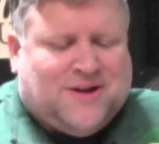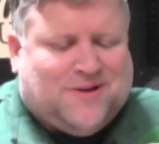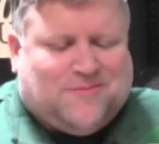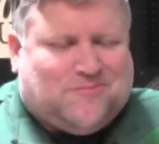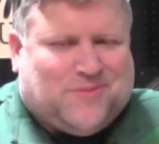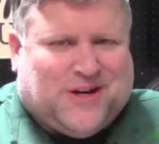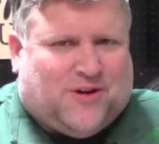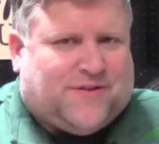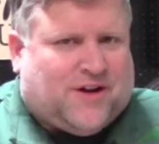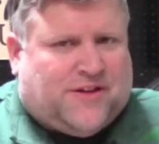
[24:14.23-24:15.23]
But
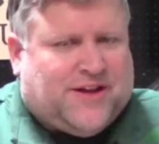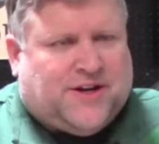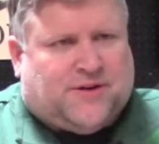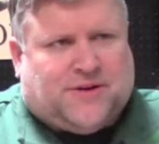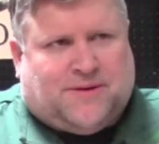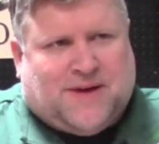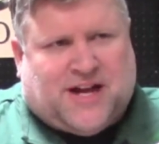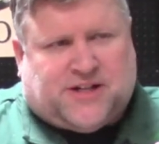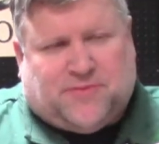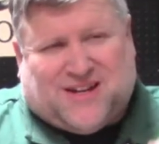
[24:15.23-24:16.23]
overall, they don't really
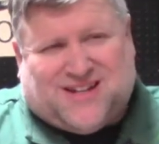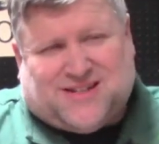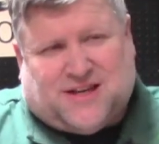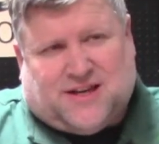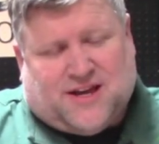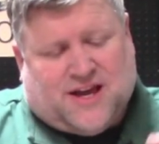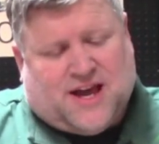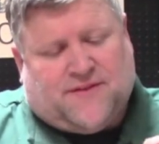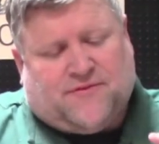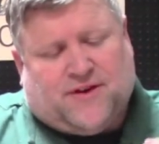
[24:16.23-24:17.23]
match because
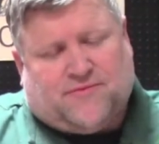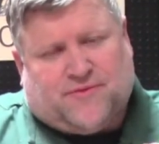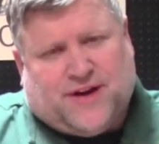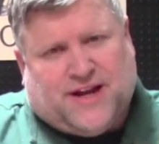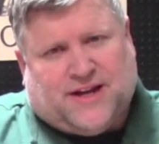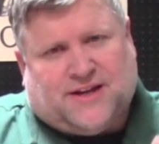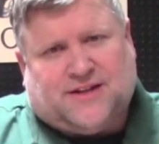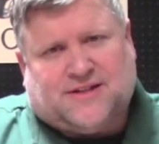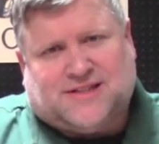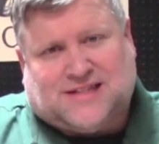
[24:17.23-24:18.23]
every ring
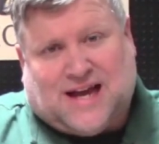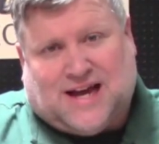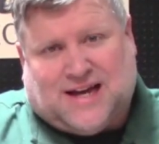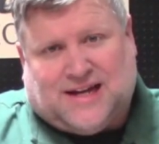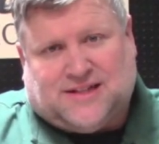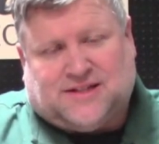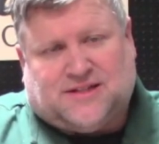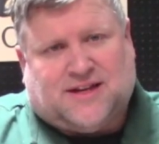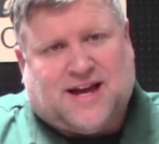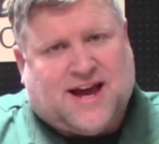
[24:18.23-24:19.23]
size,
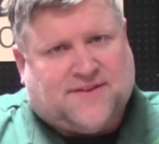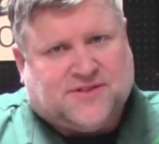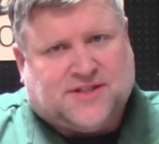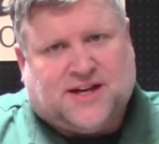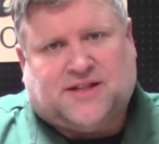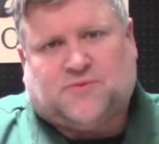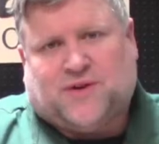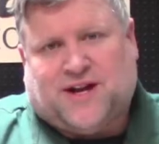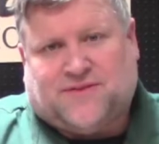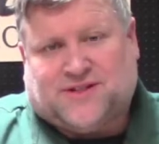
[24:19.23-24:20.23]
half size,
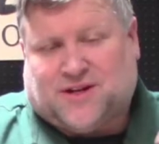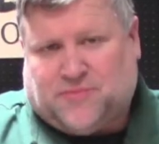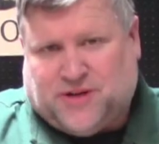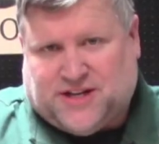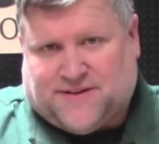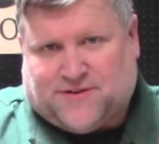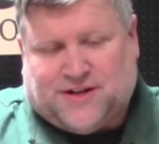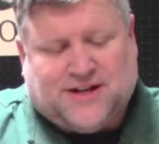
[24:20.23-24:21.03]
whatever, is going to be different.